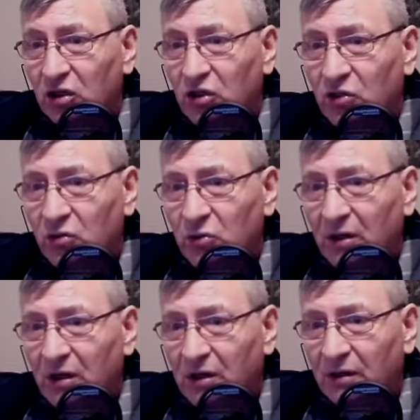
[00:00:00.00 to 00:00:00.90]

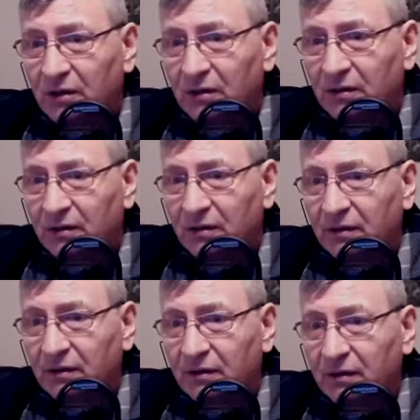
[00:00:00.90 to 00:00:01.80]
You are
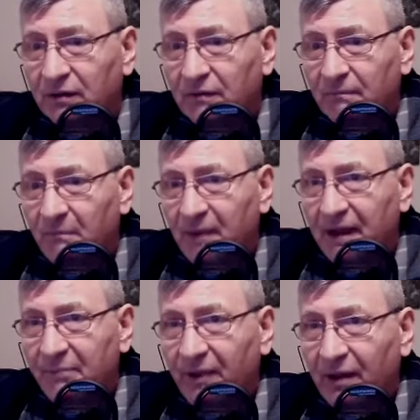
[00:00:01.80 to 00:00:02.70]

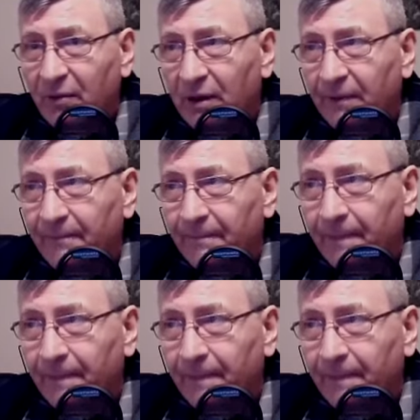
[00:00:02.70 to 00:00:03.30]
my power.